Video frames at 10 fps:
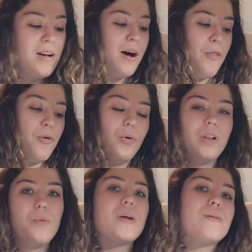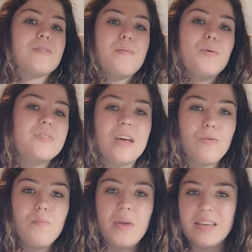I thought, like, when it was like put together
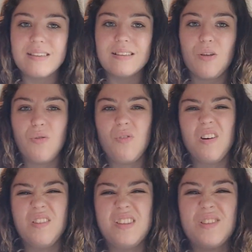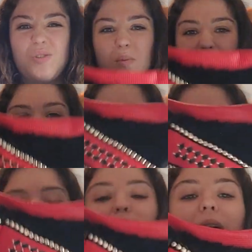in pieces, I thought, oh, this looks a bit
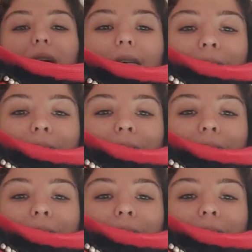rubbish, but